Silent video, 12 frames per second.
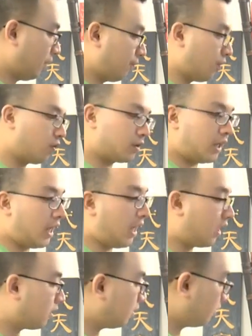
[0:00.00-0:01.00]
Full
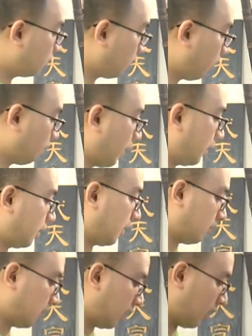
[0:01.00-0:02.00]
tang, not rat
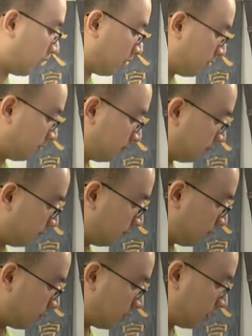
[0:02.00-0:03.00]
tail tang.
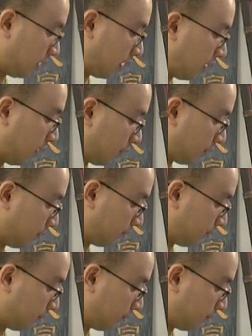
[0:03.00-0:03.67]
Take a look.